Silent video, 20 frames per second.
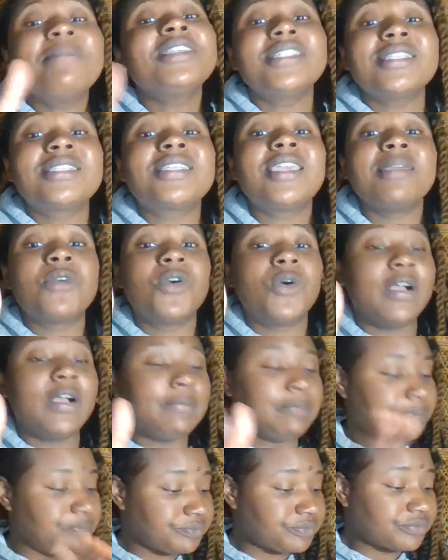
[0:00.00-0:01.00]
just keep
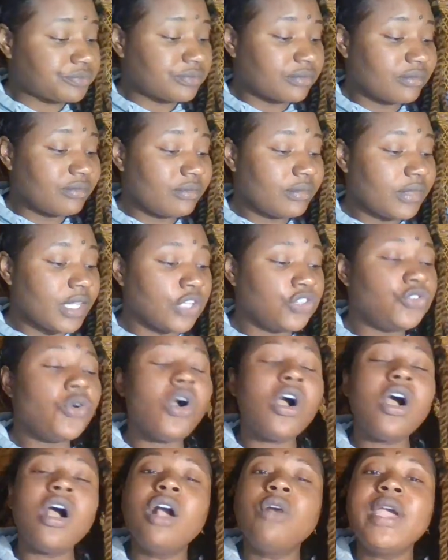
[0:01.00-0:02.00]
going. You
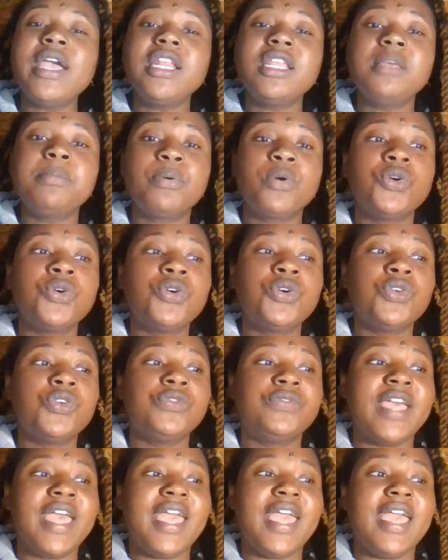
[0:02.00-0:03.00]
already
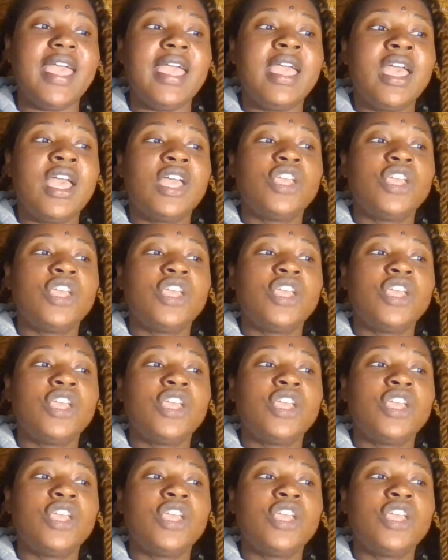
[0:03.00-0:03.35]
proved that